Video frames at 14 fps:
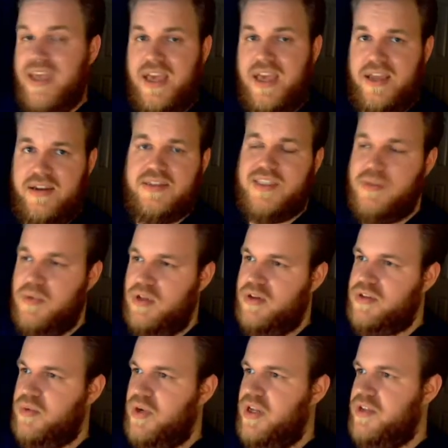again, a
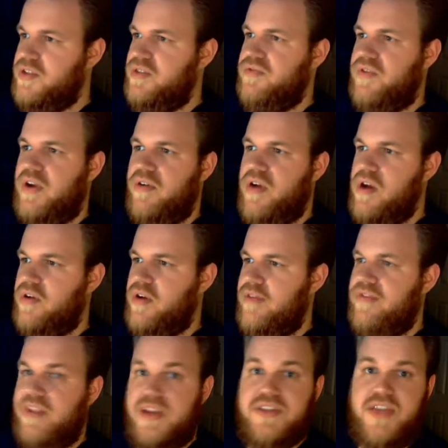similar twin-engine fighter
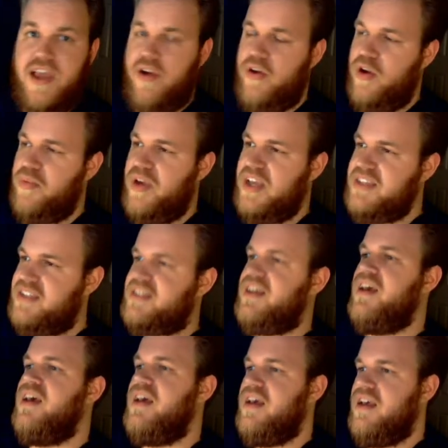aircraft that is carrier-based.